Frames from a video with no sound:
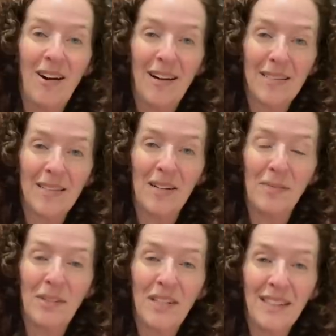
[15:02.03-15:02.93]

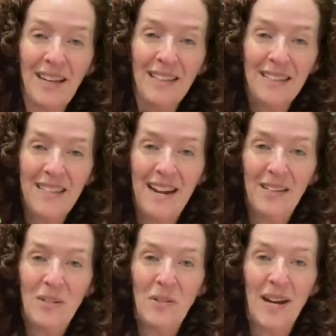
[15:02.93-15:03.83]
awesome. Look at that
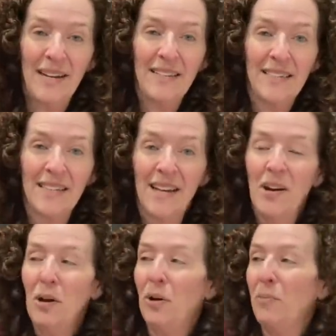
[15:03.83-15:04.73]
stack, you guys.
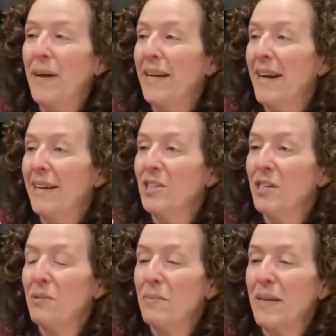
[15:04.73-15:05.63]
Oh my gosh,
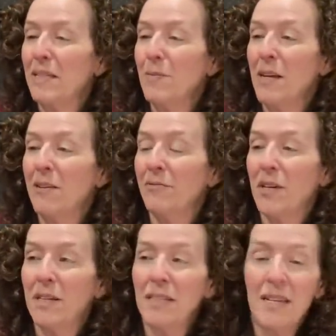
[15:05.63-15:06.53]
it reminds me of
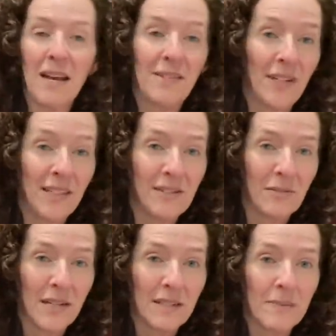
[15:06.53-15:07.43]
a stack of onion
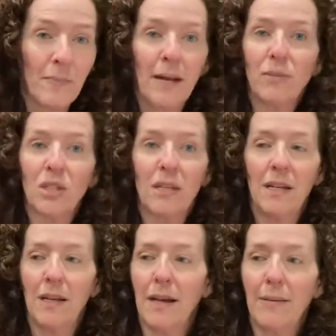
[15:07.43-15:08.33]
rings. I'm just
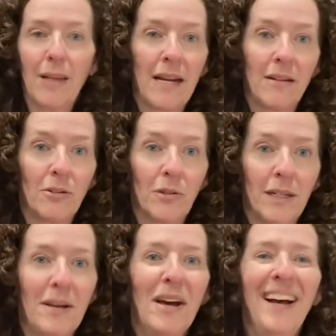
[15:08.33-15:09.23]
kidding, I'm not hungry.